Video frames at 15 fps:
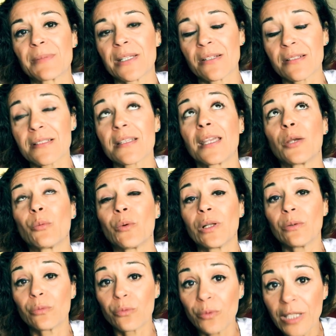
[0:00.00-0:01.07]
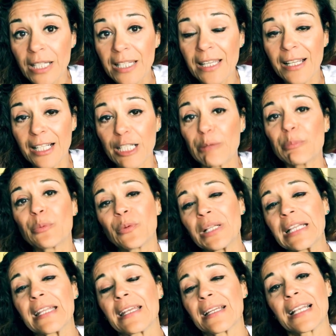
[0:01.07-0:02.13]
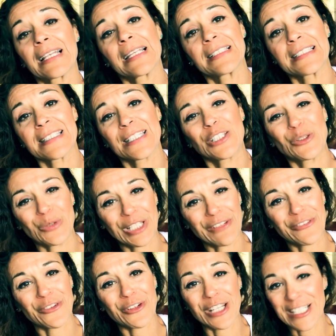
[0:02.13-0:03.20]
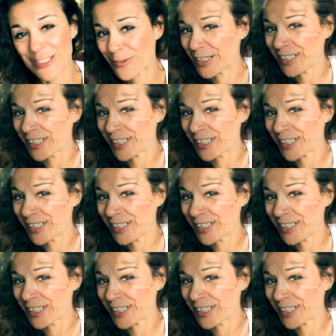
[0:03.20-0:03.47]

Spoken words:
because it will really help with cleansing your liver as